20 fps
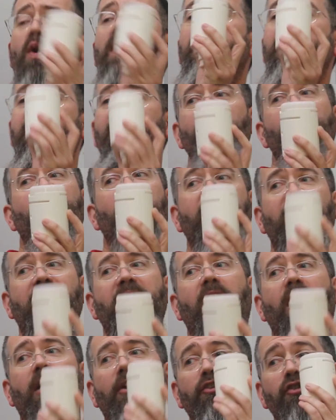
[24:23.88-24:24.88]
We
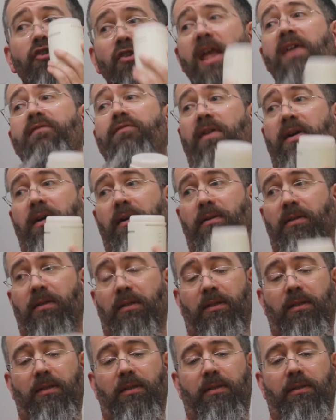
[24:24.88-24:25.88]
incidentally are never,
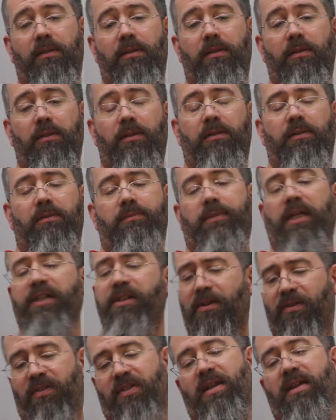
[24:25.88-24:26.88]
I
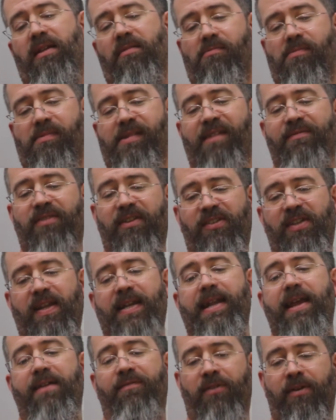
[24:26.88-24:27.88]
don't say never say
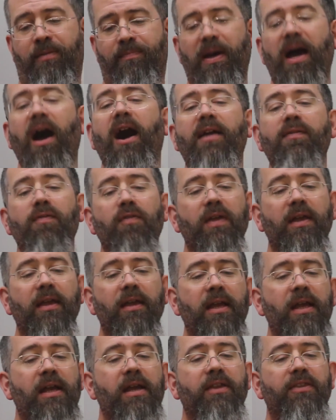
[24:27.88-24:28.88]
never, but I think
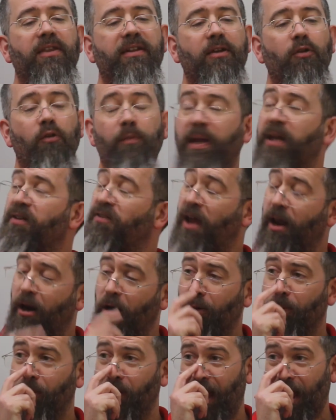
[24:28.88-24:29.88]
that it would be a
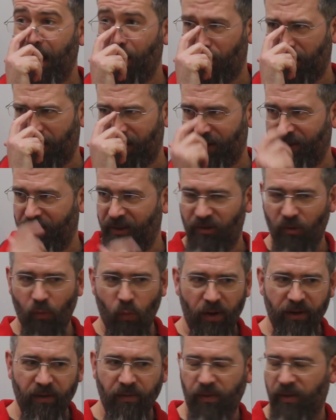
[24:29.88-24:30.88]
terrible error, and this is
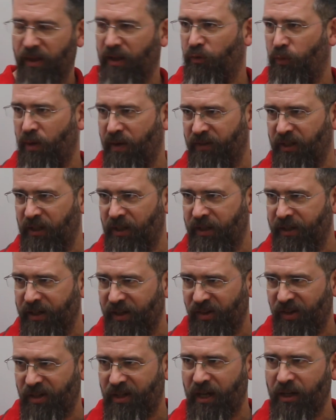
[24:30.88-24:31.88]
one of the things we have to learn
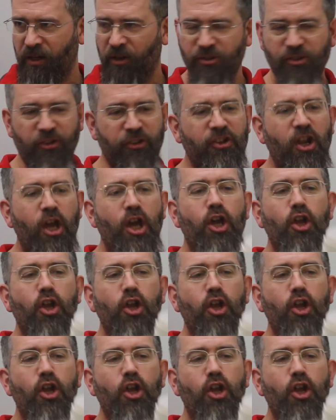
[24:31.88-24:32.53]
as a technologist,